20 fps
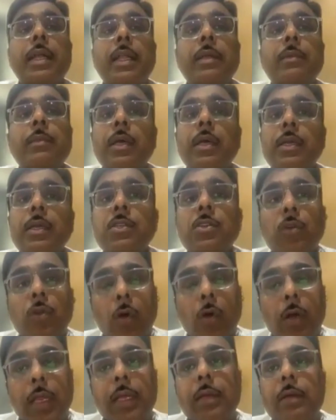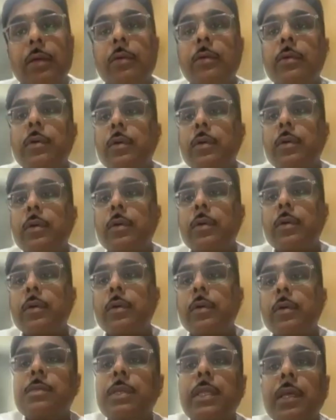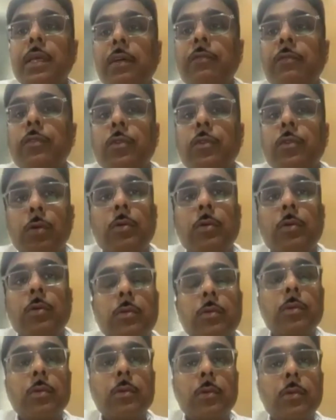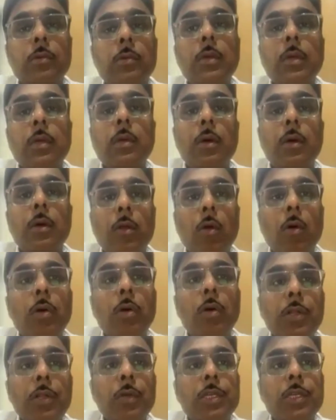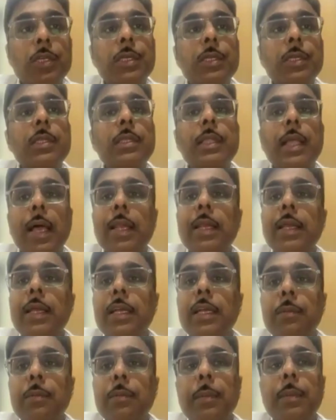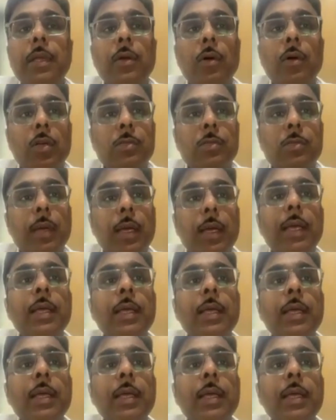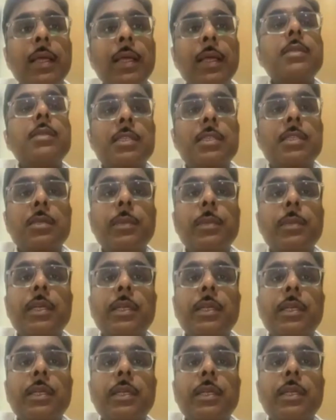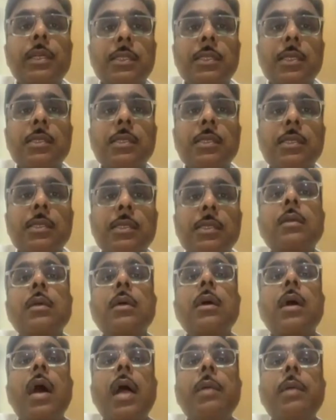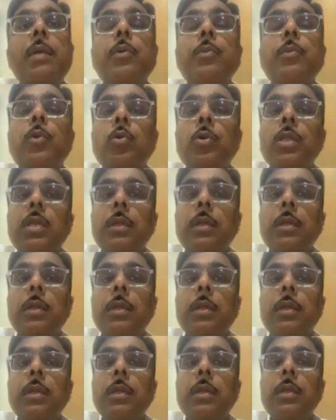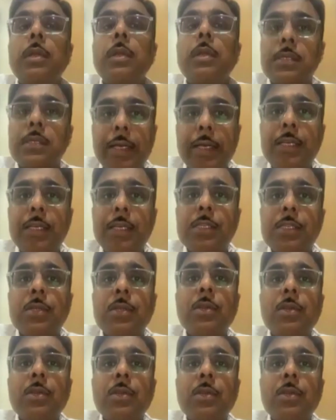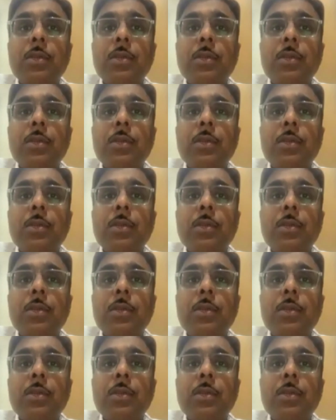edema is chronic, it has been there for a longer duration, then it may be caused by systemic diseases, hypoproteinemic states,